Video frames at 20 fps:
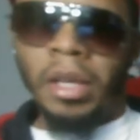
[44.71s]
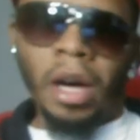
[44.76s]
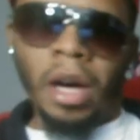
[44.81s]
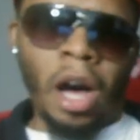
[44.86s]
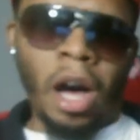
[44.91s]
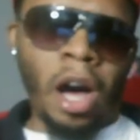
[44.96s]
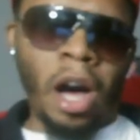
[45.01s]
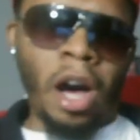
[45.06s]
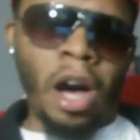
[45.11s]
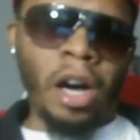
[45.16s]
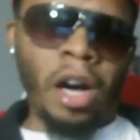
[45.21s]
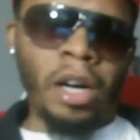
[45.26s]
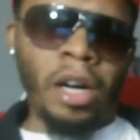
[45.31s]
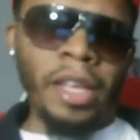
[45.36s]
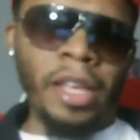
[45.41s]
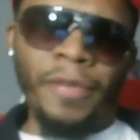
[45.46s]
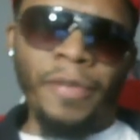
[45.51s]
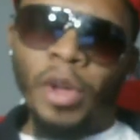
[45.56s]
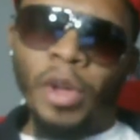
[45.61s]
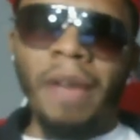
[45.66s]
Oh,
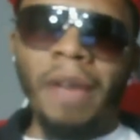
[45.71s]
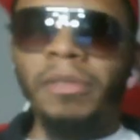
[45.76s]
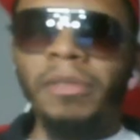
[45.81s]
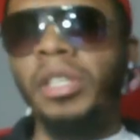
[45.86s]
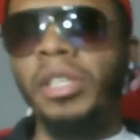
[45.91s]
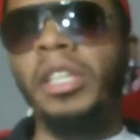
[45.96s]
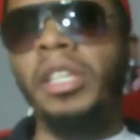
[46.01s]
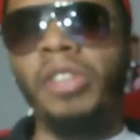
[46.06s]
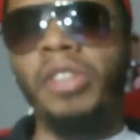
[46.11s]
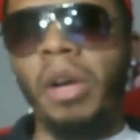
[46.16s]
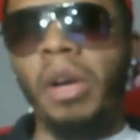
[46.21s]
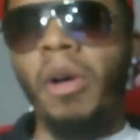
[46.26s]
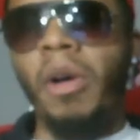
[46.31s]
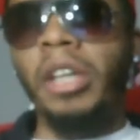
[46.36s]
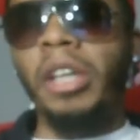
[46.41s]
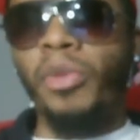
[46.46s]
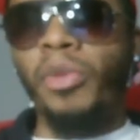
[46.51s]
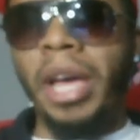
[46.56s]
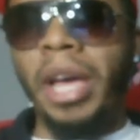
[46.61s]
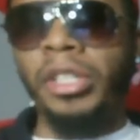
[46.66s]
if you haven't seen
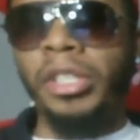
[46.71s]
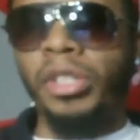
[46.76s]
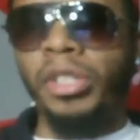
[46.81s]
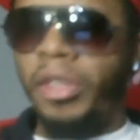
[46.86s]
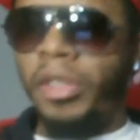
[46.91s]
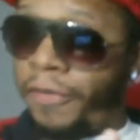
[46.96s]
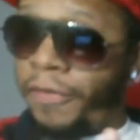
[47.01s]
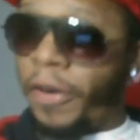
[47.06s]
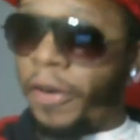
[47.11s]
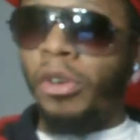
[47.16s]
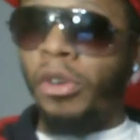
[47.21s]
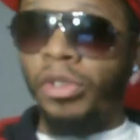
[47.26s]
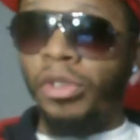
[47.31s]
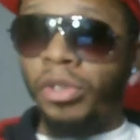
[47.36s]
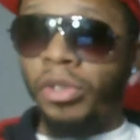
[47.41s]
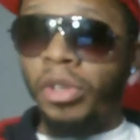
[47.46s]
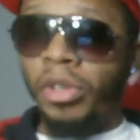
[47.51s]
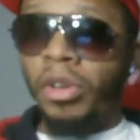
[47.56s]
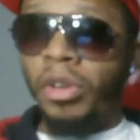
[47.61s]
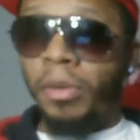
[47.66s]
J-Rock's reaction to the first
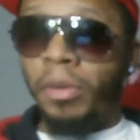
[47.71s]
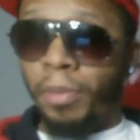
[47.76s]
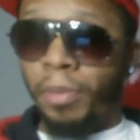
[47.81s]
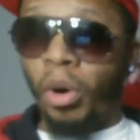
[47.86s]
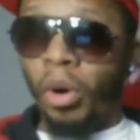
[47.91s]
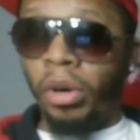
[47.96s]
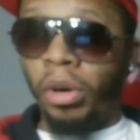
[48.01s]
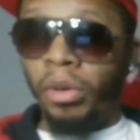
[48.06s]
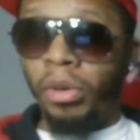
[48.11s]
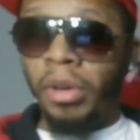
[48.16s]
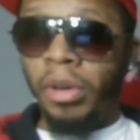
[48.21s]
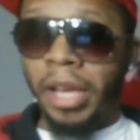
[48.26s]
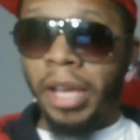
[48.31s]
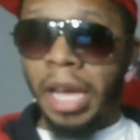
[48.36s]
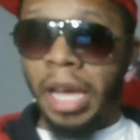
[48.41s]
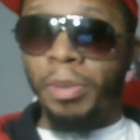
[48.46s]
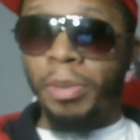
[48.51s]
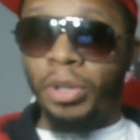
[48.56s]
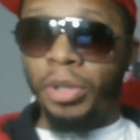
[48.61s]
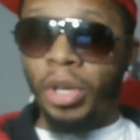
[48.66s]
Portal
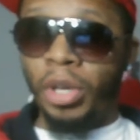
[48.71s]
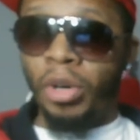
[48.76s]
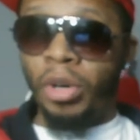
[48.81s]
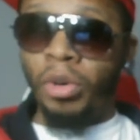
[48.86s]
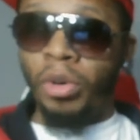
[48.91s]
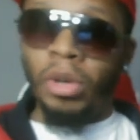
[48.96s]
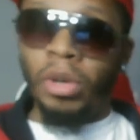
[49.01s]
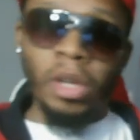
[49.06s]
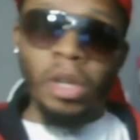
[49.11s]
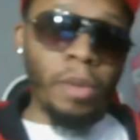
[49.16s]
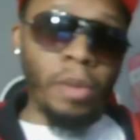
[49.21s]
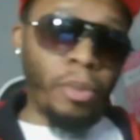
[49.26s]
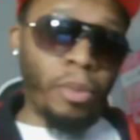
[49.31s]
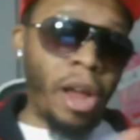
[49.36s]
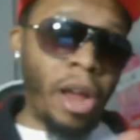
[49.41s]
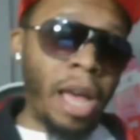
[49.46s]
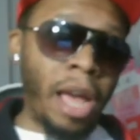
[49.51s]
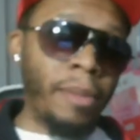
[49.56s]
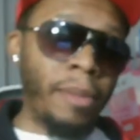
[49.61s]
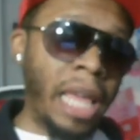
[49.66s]
episode,
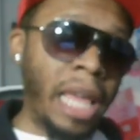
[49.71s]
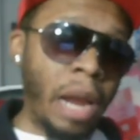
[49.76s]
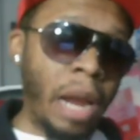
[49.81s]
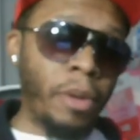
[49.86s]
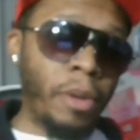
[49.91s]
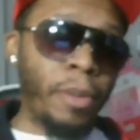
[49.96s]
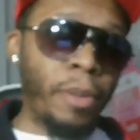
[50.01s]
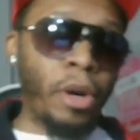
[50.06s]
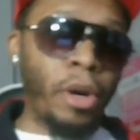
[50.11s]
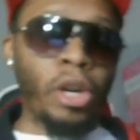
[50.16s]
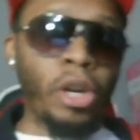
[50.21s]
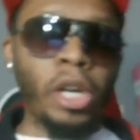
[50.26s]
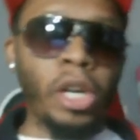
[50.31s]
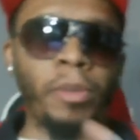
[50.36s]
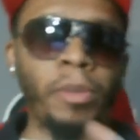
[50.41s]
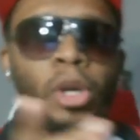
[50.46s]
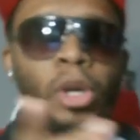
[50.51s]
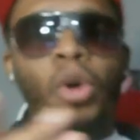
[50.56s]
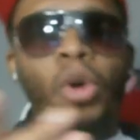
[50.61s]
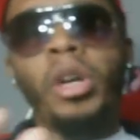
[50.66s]
Prime Larry Bird
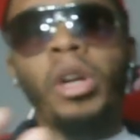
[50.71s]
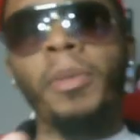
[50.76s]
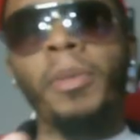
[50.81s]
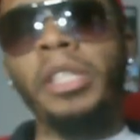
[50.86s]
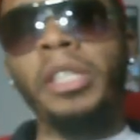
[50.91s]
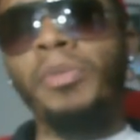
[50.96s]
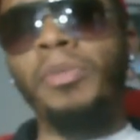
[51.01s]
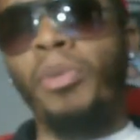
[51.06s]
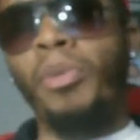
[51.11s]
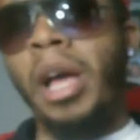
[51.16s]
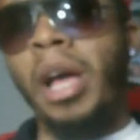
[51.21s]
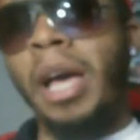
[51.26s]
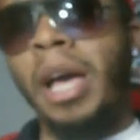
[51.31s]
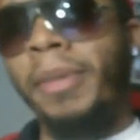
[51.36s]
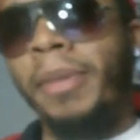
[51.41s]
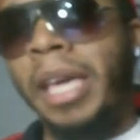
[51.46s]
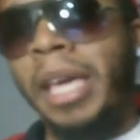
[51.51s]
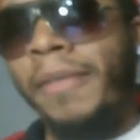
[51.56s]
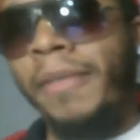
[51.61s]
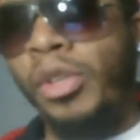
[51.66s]
going up against
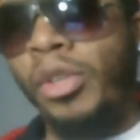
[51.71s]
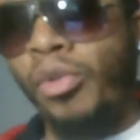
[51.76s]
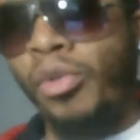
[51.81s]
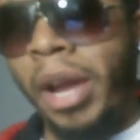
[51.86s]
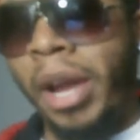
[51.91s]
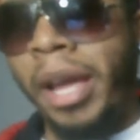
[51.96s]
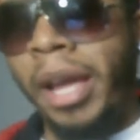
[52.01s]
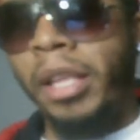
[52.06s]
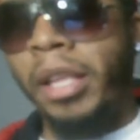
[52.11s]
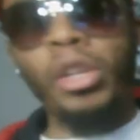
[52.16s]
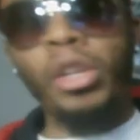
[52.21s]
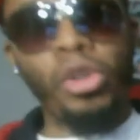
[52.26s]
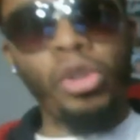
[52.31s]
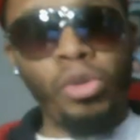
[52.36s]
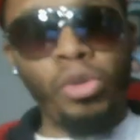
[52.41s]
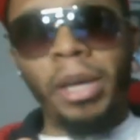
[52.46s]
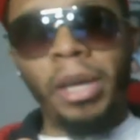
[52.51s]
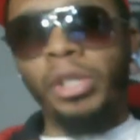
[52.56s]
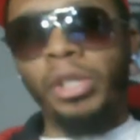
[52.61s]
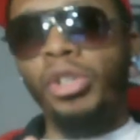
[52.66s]
Prime Kevin Durant,
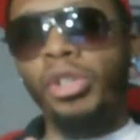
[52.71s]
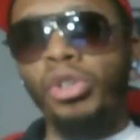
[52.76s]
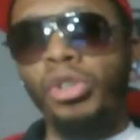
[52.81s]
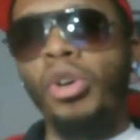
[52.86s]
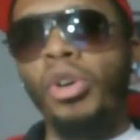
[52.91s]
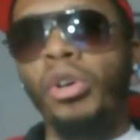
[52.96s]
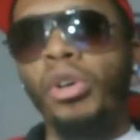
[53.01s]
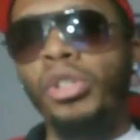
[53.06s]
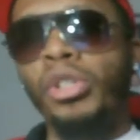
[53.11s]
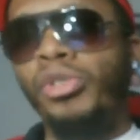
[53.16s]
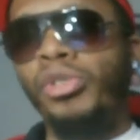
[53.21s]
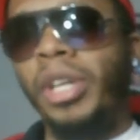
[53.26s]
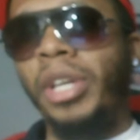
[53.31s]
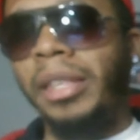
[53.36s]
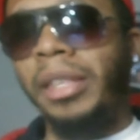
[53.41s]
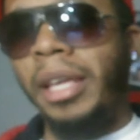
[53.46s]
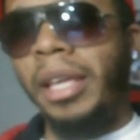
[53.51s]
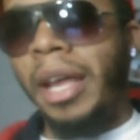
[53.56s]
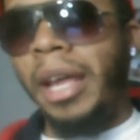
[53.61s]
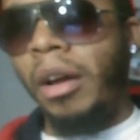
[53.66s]
you make sure you go and you
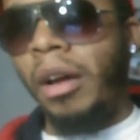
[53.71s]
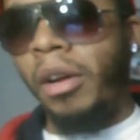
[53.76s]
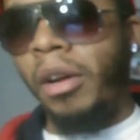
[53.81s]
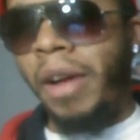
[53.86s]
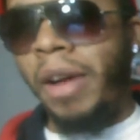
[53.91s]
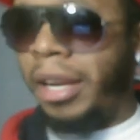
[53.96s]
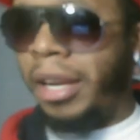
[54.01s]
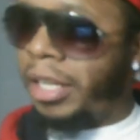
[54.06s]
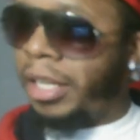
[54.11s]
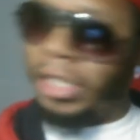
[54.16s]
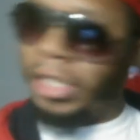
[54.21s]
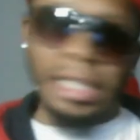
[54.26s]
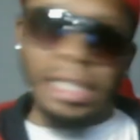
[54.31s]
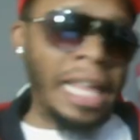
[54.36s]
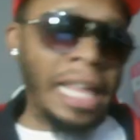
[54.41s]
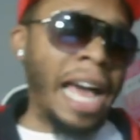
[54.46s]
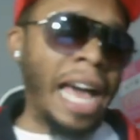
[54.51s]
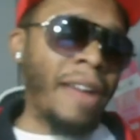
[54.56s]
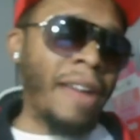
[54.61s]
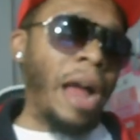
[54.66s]
check that out. All right. It is
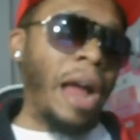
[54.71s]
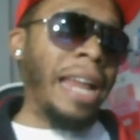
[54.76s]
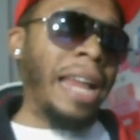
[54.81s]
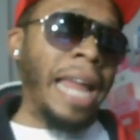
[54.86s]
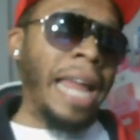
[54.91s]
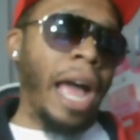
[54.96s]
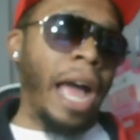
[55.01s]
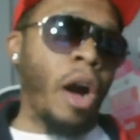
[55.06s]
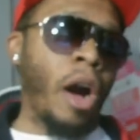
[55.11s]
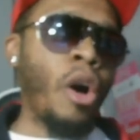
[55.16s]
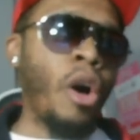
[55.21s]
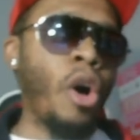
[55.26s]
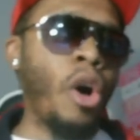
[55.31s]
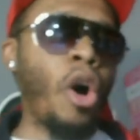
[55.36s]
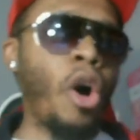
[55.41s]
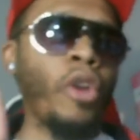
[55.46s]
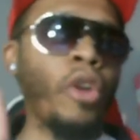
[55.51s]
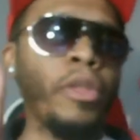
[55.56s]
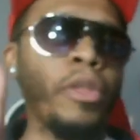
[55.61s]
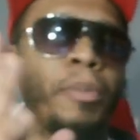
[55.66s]
live right now
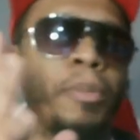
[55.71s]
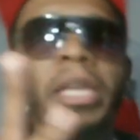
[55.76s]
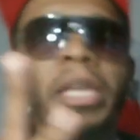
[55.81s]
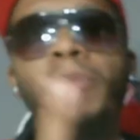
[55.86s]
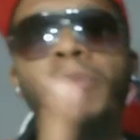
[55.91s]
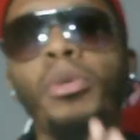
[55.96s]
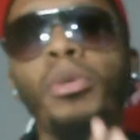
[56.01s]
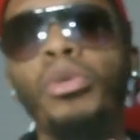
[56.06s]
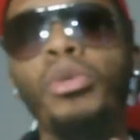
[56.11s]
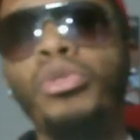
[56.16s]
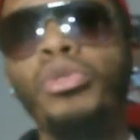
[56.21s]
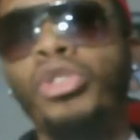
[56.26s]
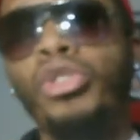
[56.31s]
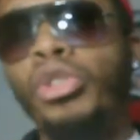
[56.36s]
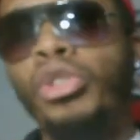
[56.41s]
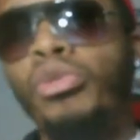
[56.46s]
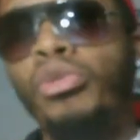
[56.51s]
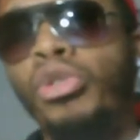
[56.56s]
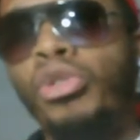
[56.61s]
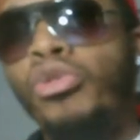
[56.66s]
on the people's
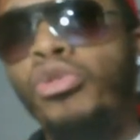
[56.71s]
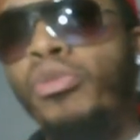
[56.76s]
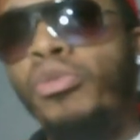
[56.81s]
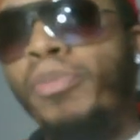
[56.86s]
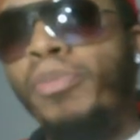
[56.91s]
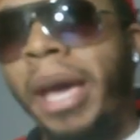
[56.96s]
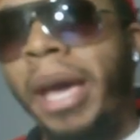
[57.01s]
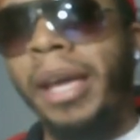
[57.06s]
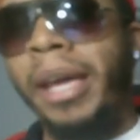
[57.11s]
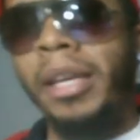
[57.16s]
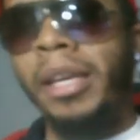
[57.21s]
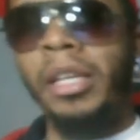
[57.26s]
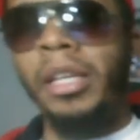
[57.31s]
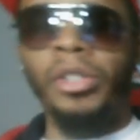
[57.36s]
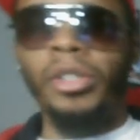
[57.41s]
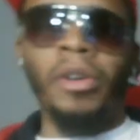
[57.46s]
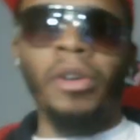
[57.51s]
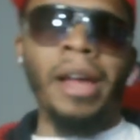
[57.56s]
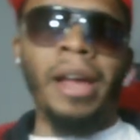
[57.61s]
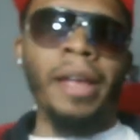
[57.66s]
YouTube
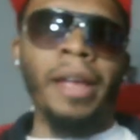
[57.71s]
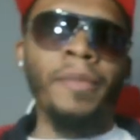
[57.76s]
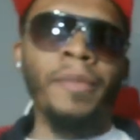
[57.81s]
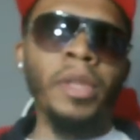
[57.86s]
page, right?